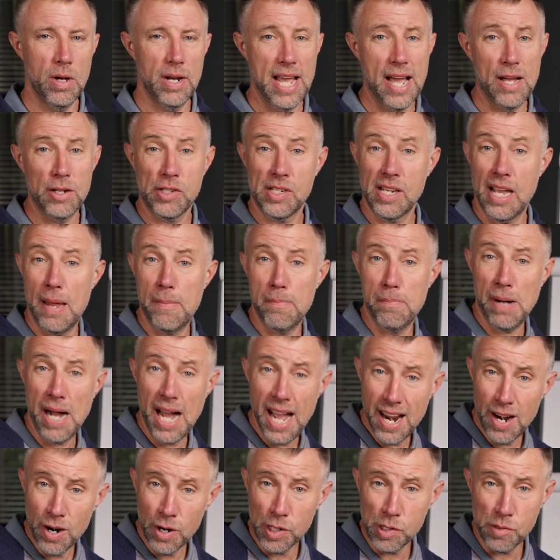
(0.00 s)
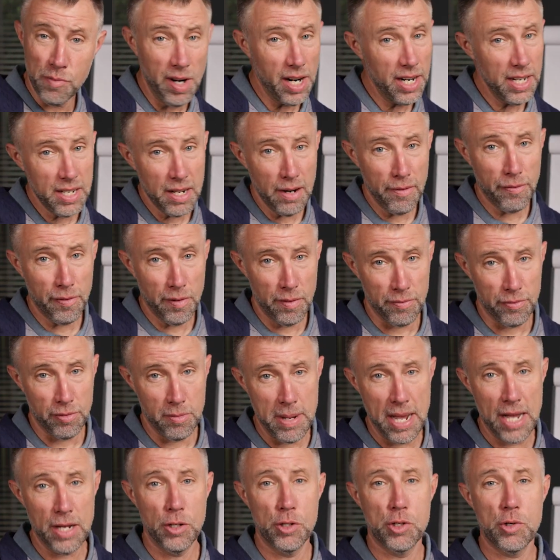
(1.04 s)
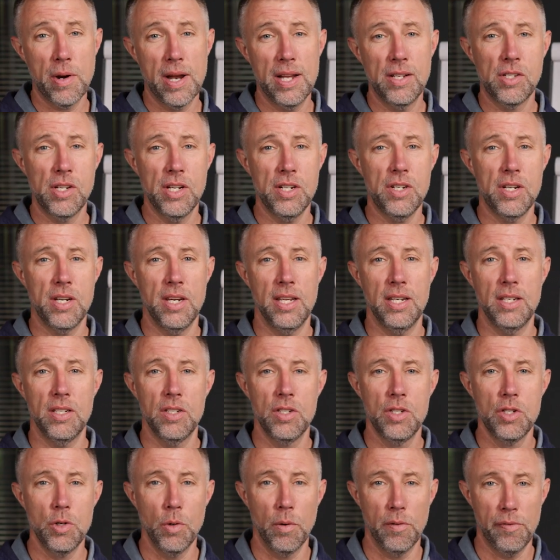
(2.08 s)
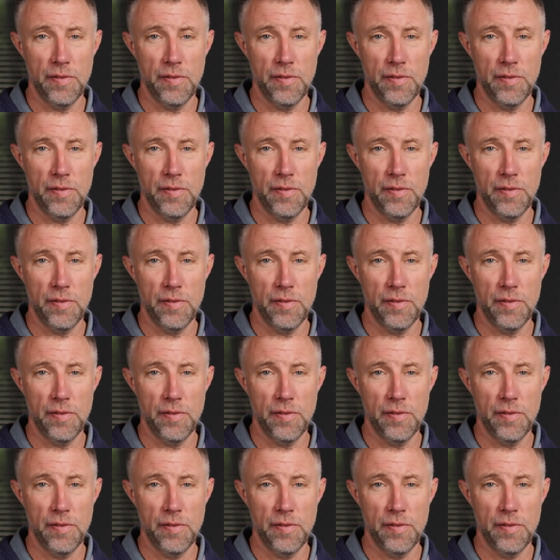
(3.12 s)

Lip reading: an outside buyer is very different from how you transition it to a